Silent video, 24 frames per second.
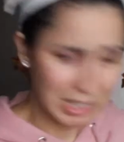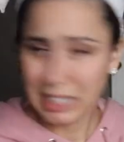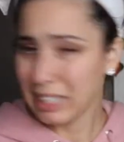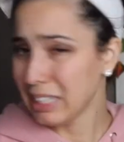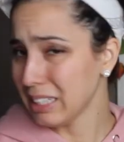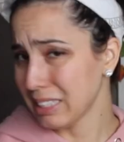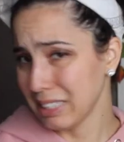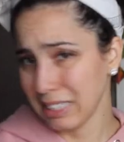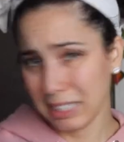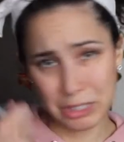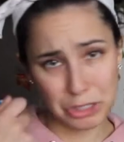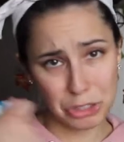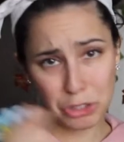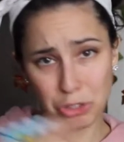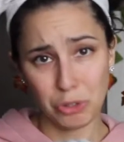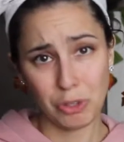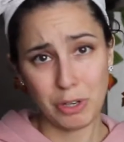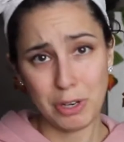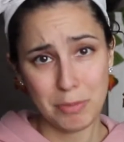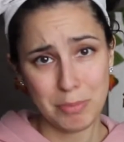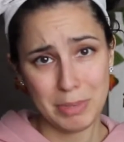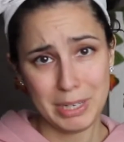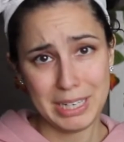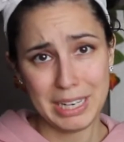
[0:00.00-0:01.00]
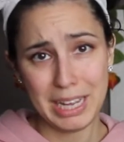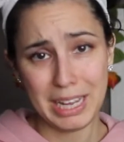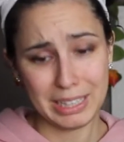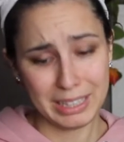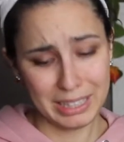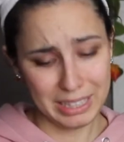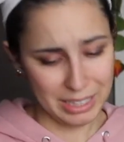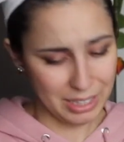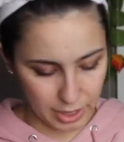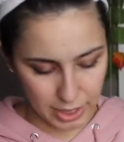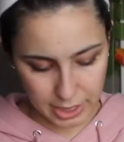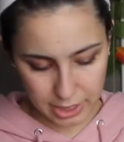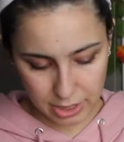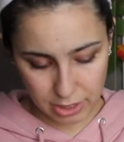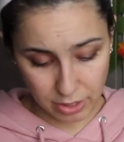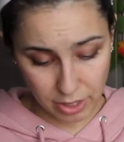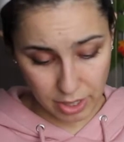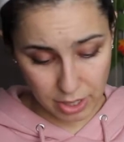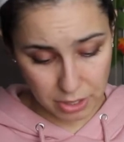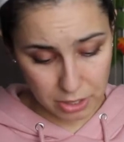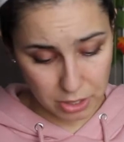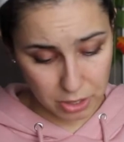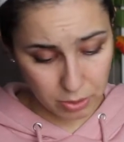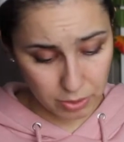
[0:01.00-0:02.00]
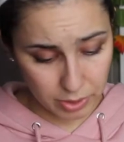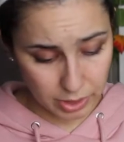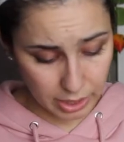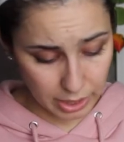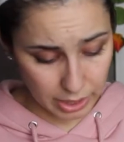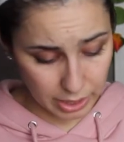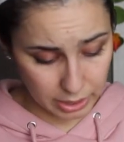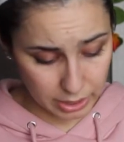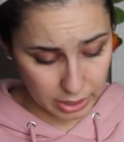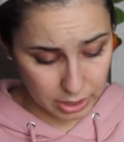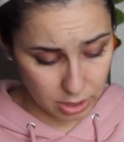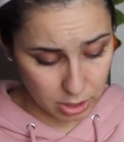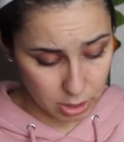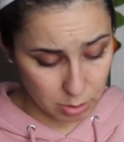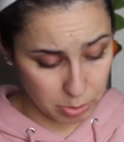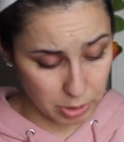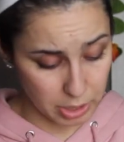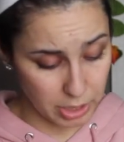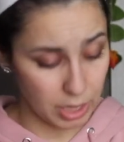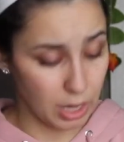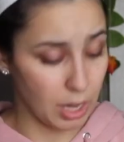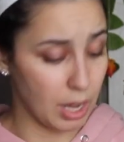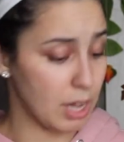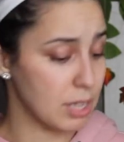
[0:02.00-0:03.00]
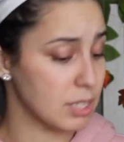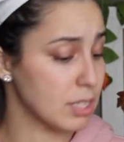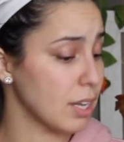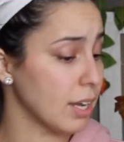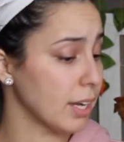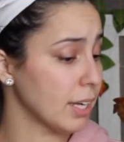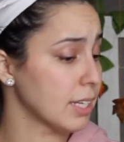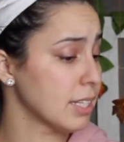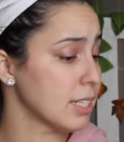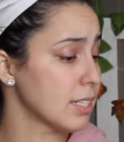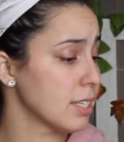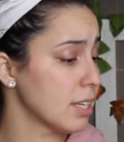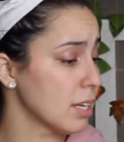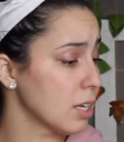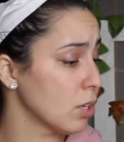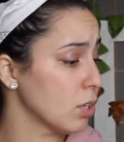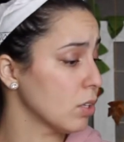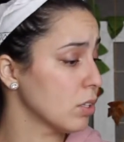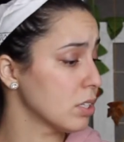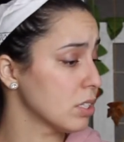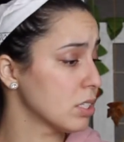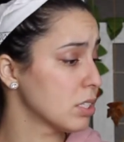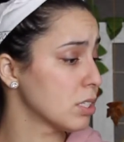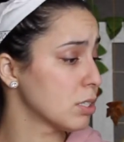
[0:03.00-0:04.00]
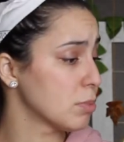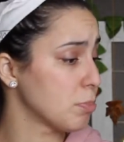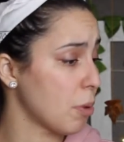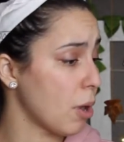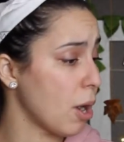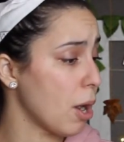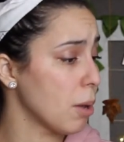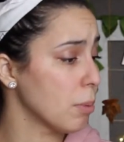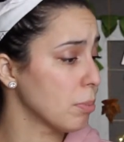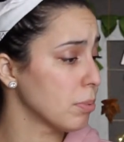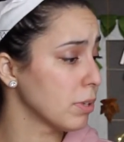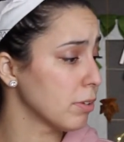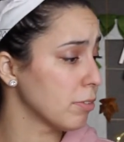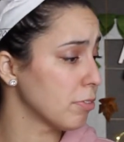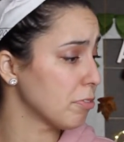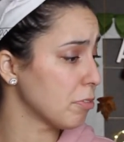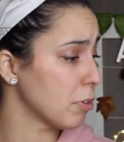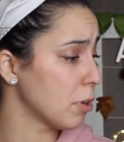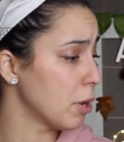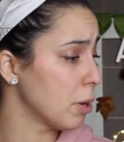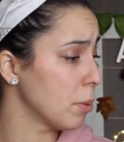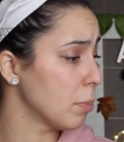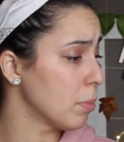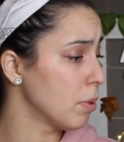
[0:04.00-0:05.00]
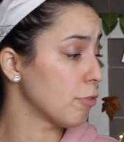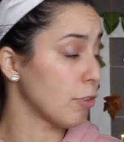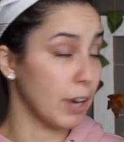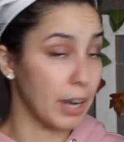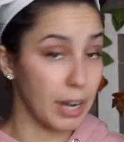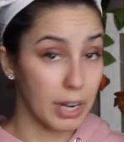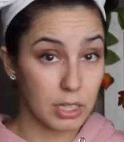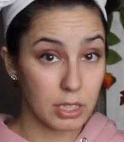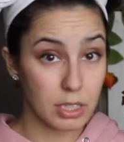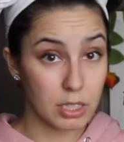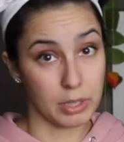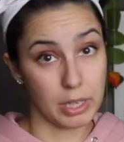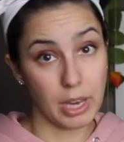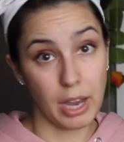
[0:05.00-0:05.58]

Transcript: It's not showing me nothing. Okay, so I don't know what the heck this is, but as I can tell, this is probably from France.